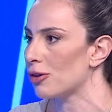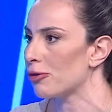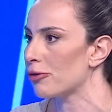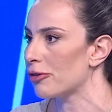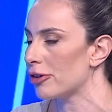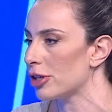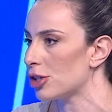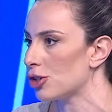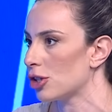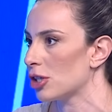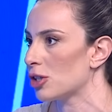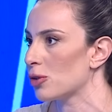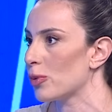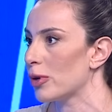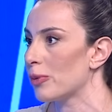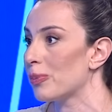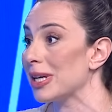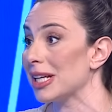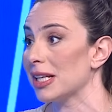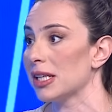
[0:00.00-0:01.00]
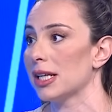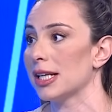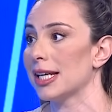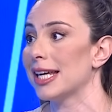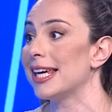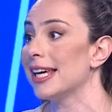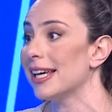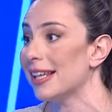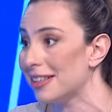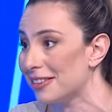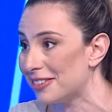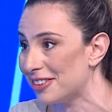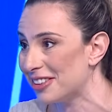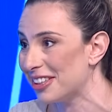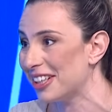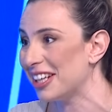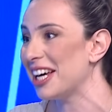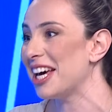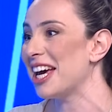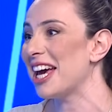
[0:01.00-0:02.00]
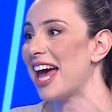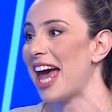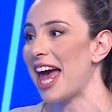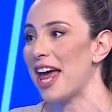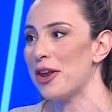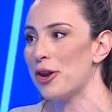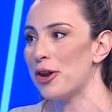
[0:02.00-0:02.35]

of Christians were killed, and